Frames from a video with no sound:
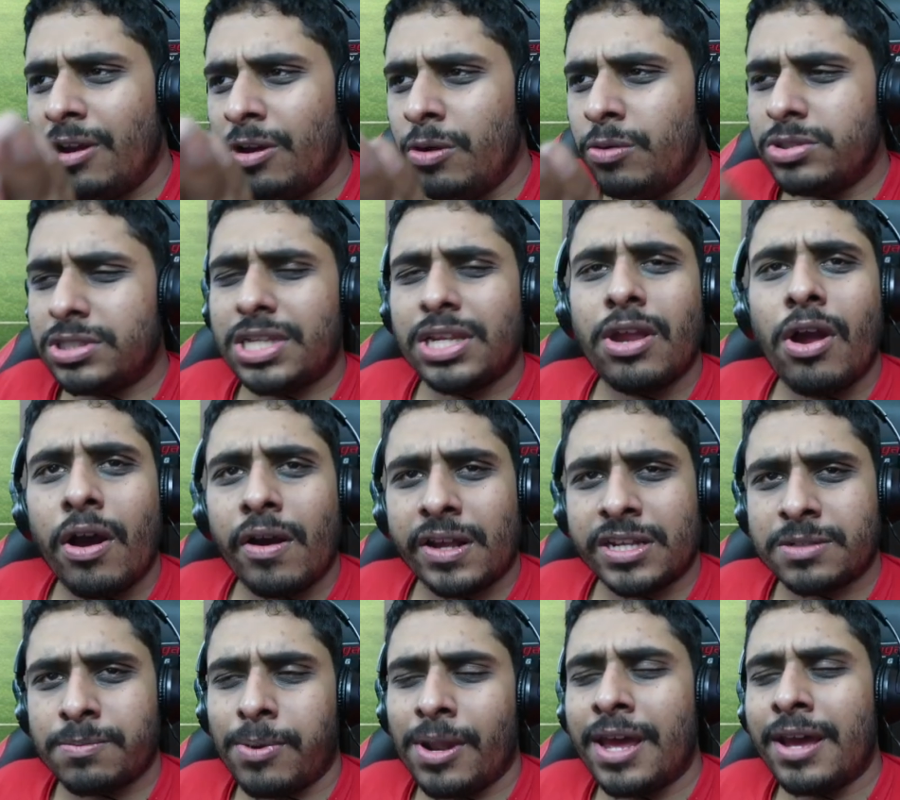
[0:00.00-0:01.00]
Who's the
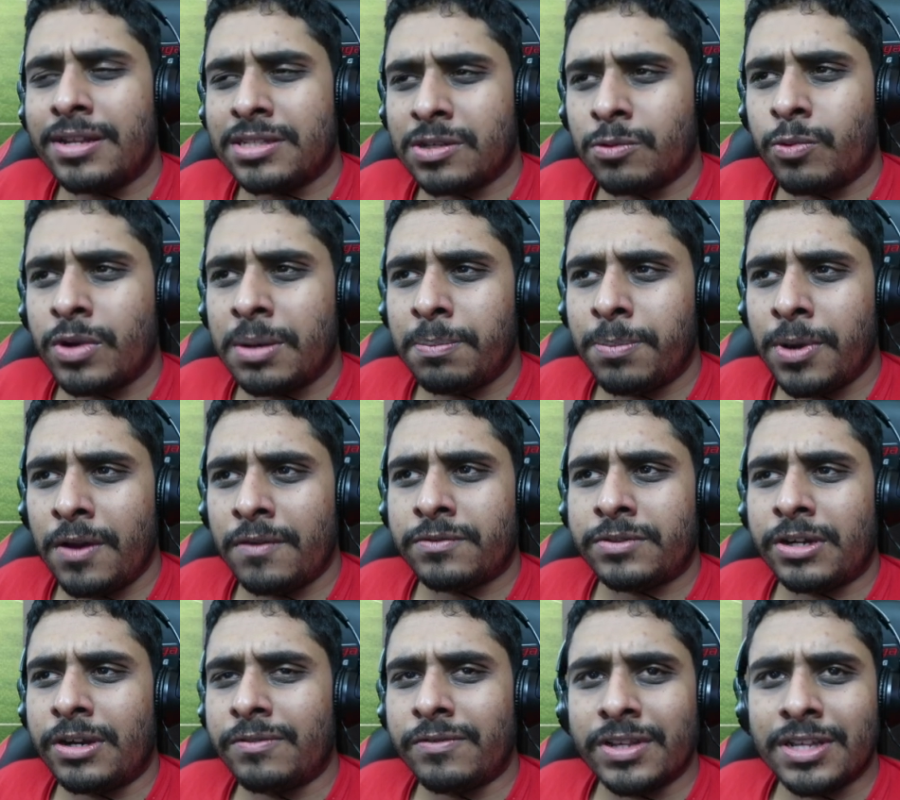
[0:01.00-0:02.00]
youngest player to win both
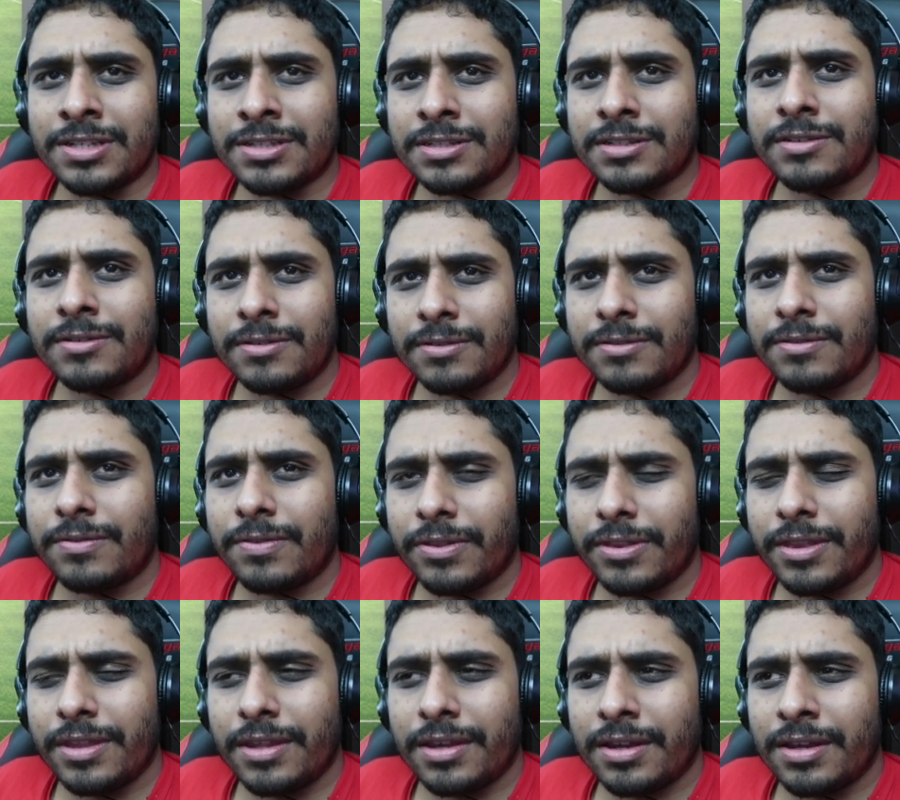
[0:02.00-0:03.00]
trophies?
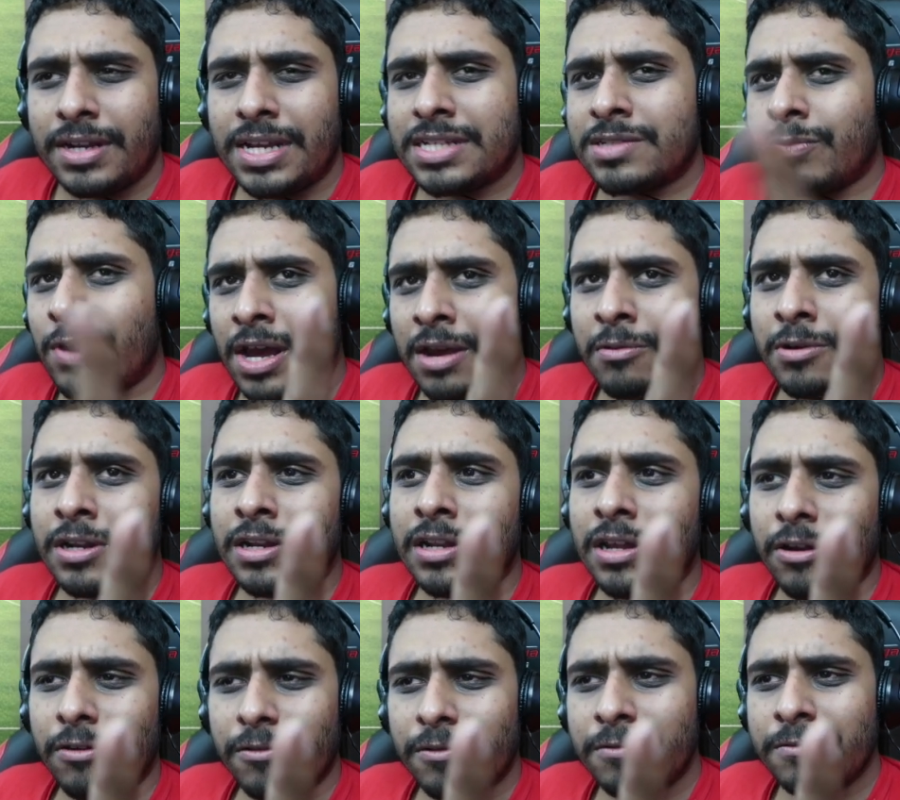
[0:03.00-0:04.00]
That's what I want to
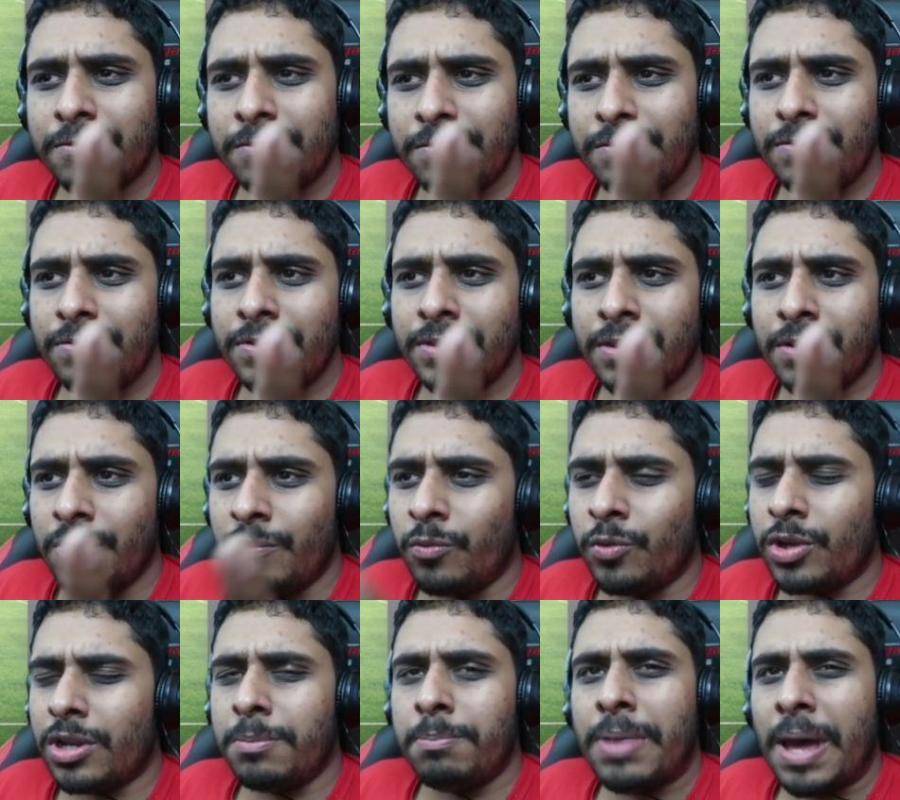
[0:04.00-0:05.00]
know.
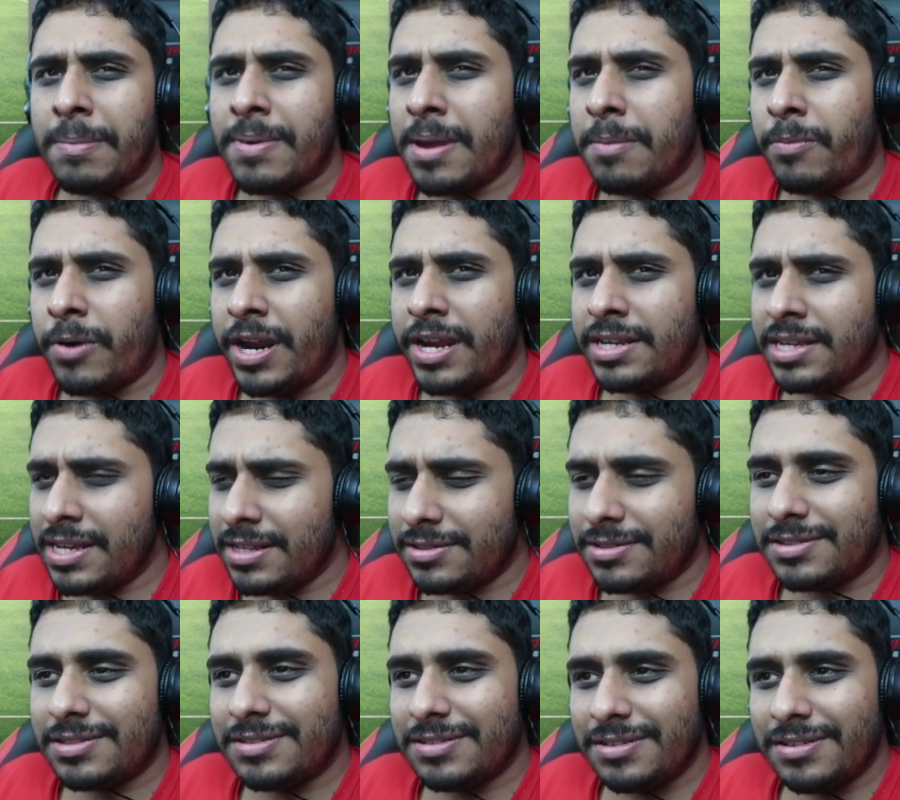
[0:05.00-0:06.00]
Would Mbappe break
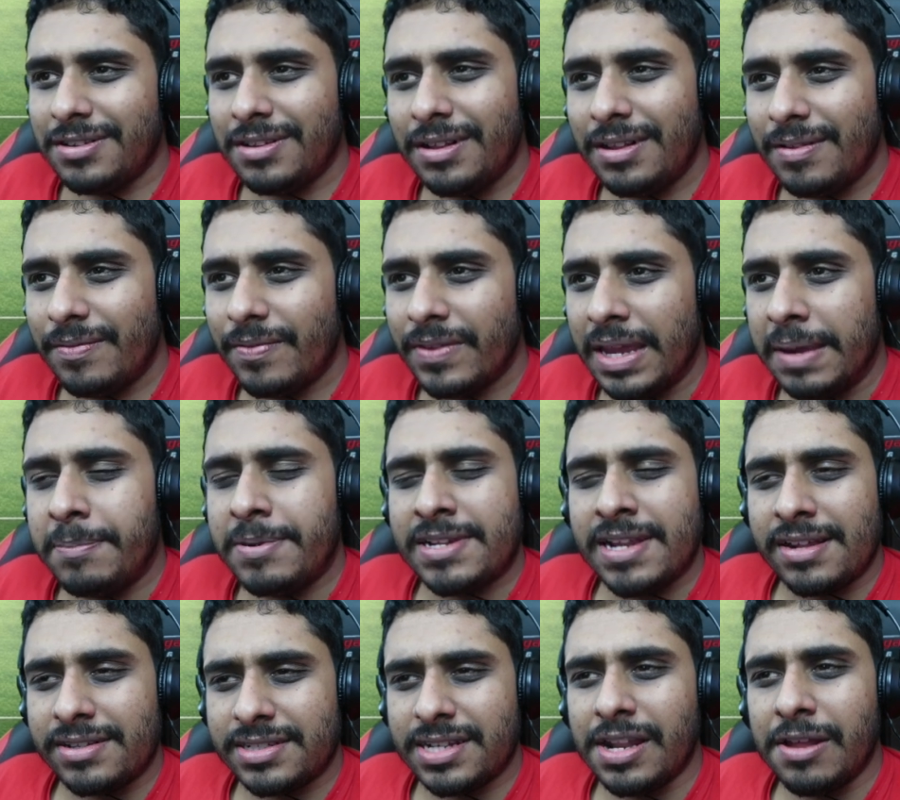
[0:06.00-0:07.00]
it? He
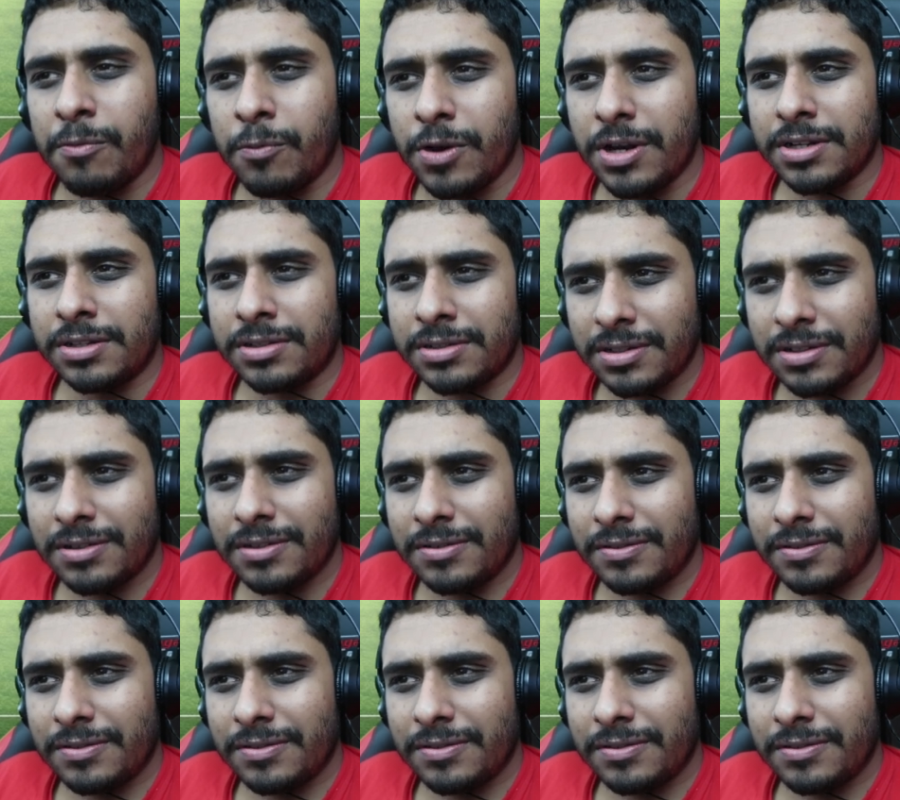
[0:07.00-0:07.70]
potentially would.